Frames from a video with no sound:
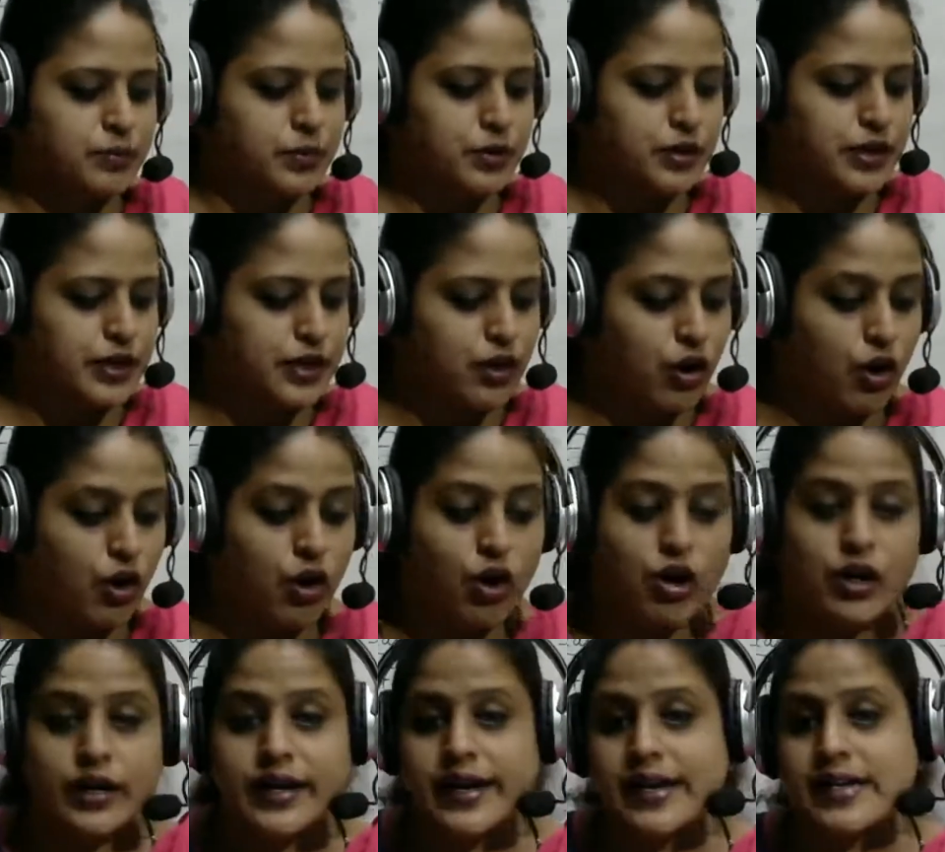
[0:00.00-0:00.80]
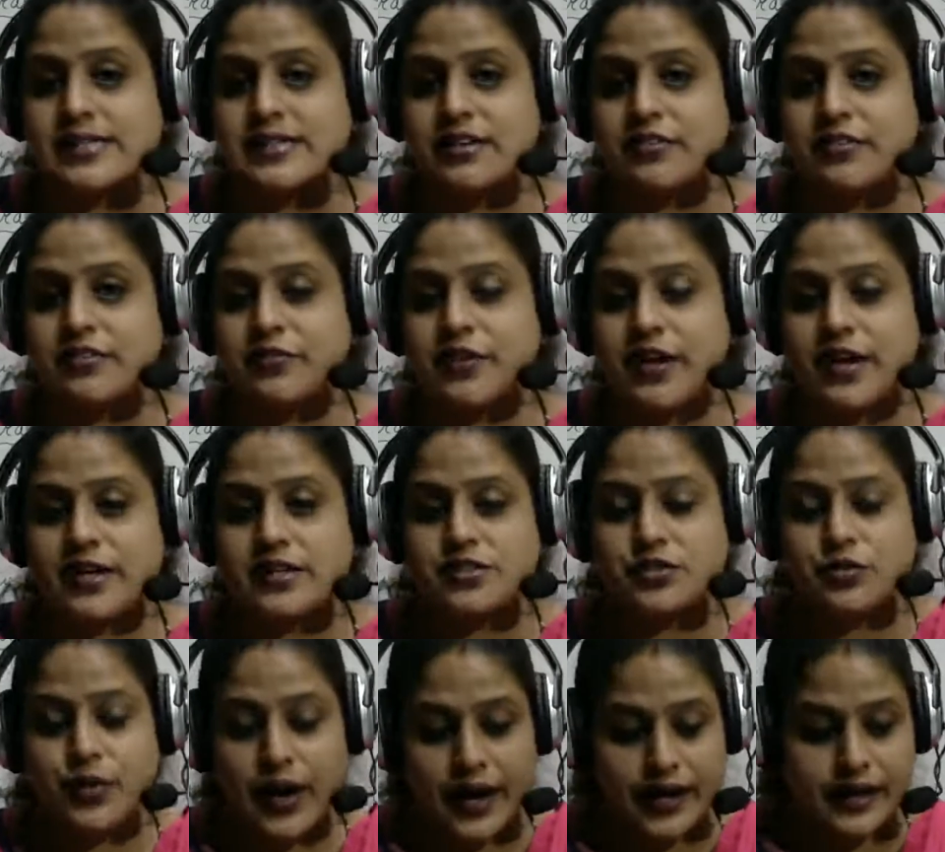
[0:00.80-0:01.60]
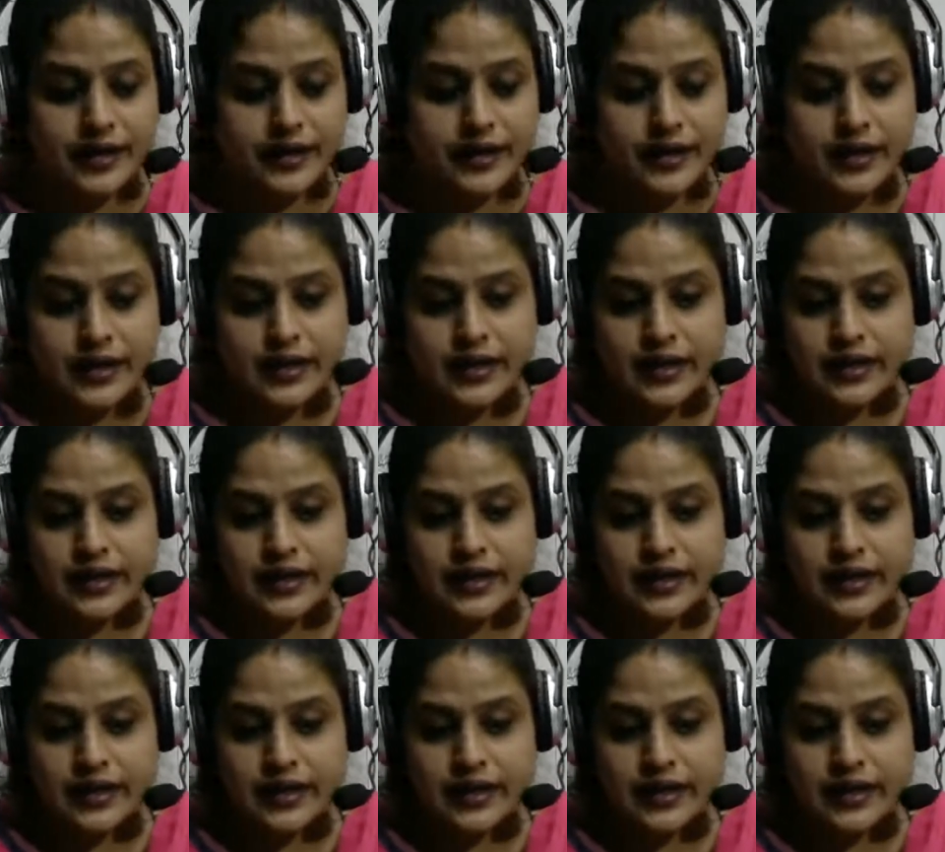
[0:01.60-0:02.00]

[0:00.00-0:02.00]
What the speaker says: putting all day's affairs right.